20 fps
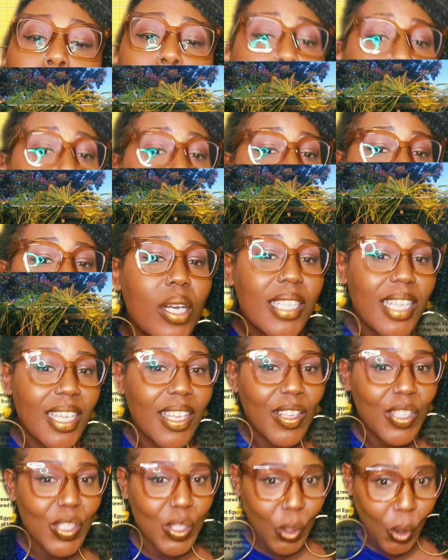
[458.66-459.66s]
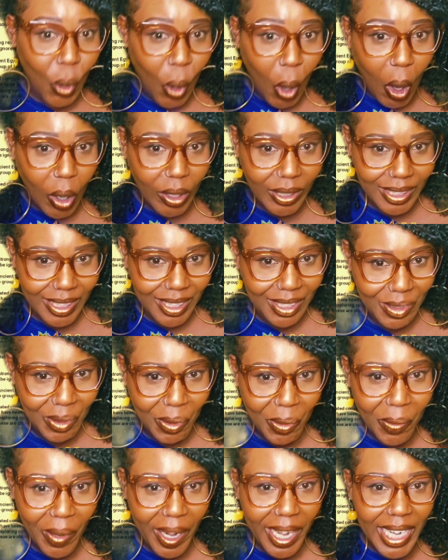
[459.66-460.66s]
called sukkots,
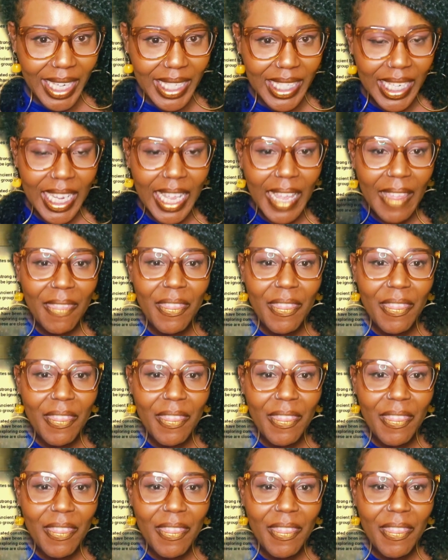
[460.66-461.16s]
all right?